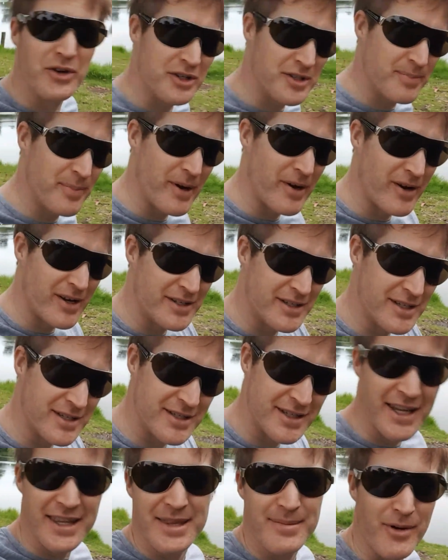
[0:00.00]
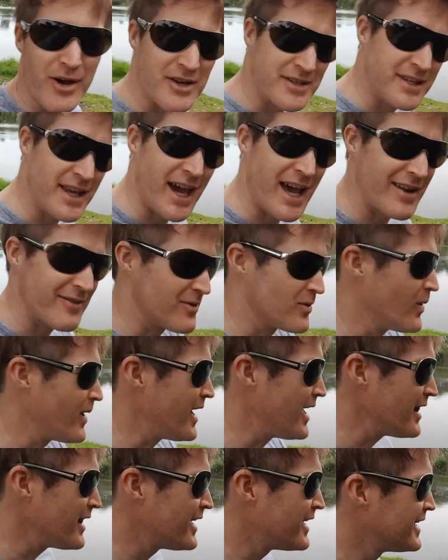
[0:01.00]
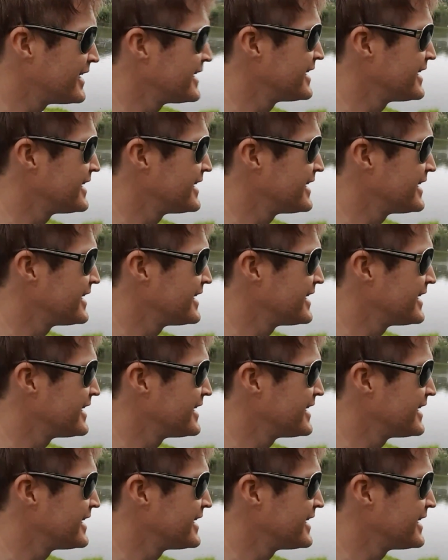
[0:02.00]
your experiences to get the most out of them? Well,